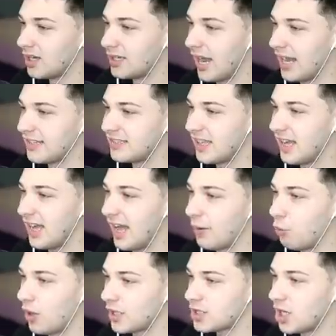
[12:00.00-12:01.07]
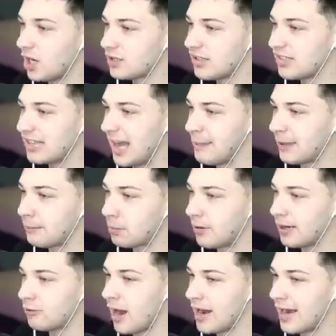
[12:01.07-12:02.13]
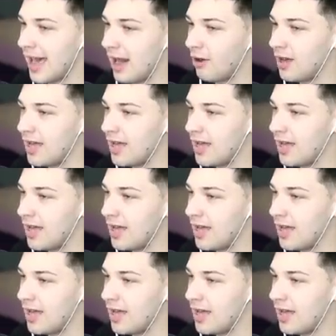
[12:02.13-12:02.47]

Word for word: Guys, I want to talk to Scott McBring right now